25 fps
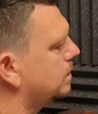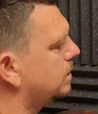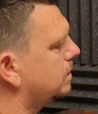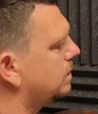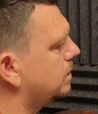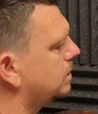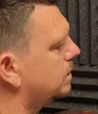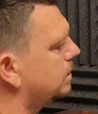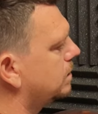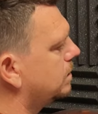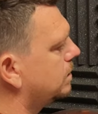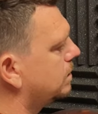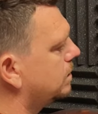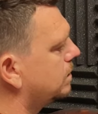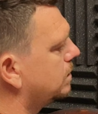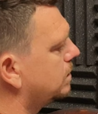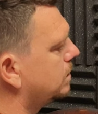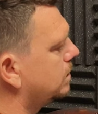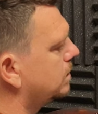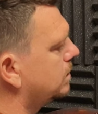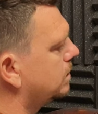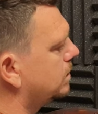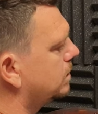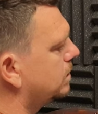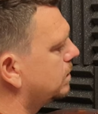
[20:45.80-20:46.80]

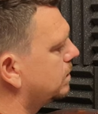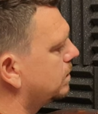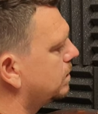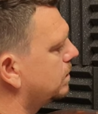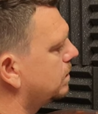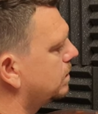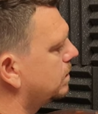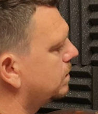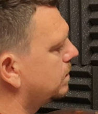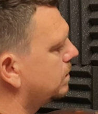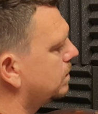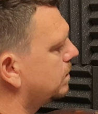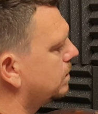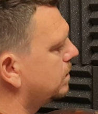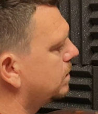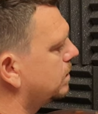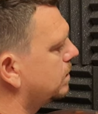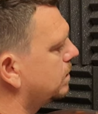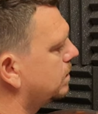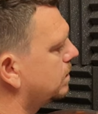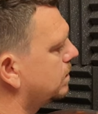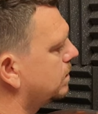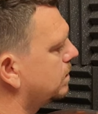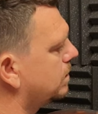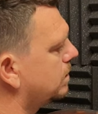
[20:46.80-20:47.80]

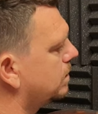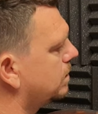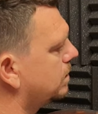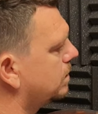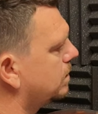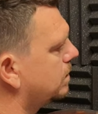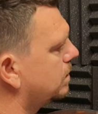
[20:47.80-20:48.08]
[no speech]